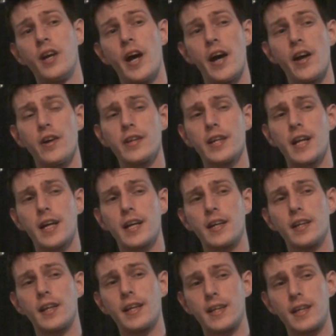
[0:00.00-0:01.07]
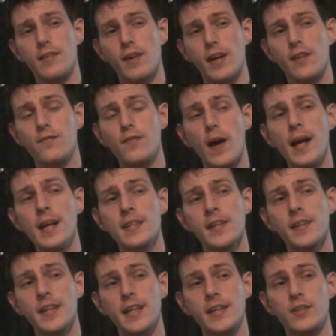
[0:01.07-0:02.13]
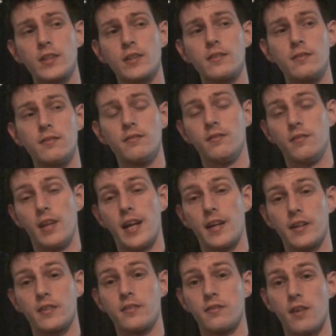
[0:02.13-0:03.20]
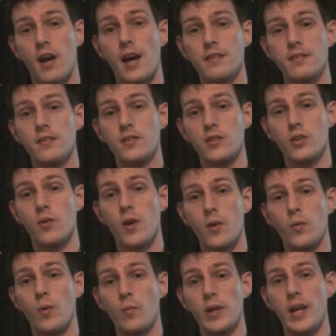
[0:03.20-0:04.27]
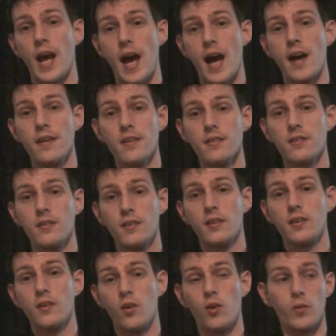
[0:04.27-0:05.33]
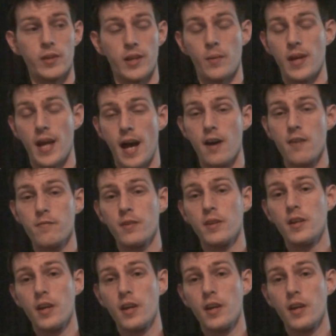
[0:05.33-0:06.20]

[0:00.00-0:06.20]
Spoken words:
I don't think if I can find something as nice as the one that we had or that we have,